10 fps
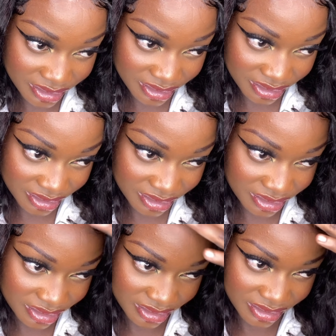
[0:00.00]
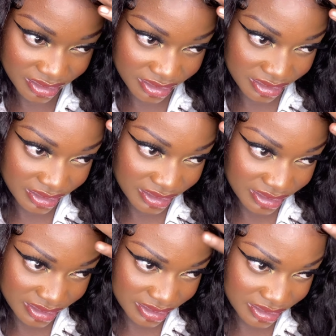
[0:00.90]
When I wake up in the
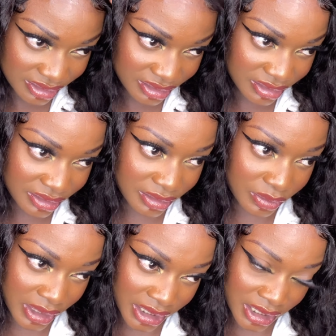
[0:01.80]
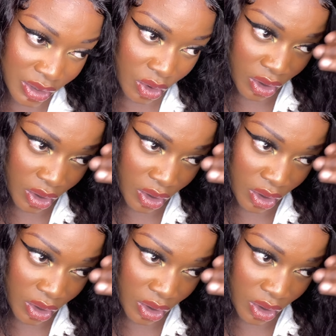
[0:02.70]
morning. Say